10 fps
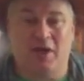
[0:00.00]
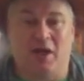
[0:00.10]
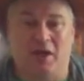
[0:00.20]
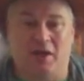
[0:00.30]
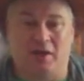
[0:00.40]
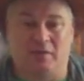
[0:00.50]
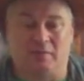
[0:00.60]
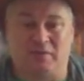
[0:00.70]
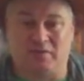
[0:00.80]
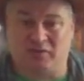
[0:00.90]

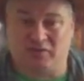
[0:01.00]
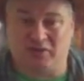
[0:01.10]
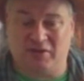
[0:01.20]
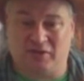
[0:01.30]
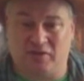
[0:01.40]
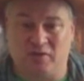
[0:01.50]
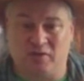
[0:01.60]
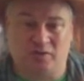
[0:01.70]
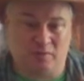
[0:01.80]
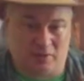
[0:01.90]
If you're seeing this on
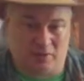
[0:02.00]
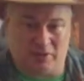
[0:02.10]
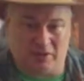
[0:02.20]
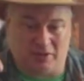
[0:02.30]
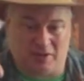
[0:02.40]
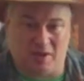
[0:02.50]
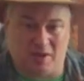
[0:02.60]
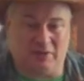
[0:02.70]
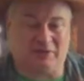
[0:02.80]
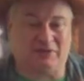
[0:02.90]
YouTube, it'll be in the
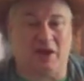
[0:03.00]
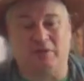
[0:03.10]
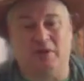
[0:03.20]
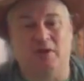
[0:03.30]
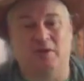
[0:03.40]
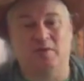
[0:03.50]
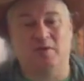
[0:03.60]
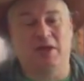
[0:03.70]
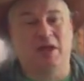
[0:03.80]
comments down below.